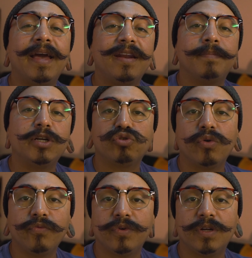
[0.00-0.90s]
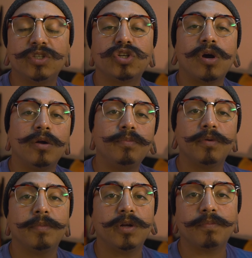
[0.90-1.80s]
edit my drone footage on
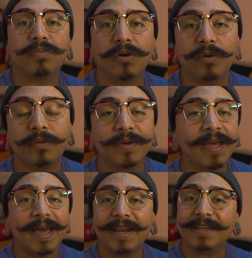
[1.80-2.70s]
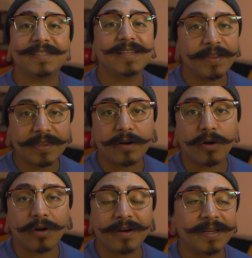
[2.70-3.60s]
Premiere Pro. And it's not that
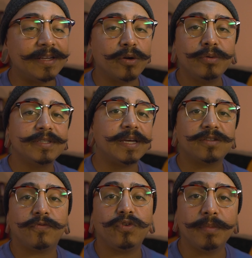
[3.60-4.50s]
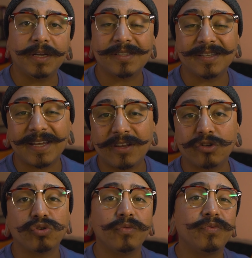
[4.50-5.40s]
hard, it only takes a few minutes to take your
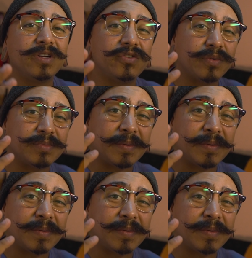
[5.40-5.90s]
drone footage from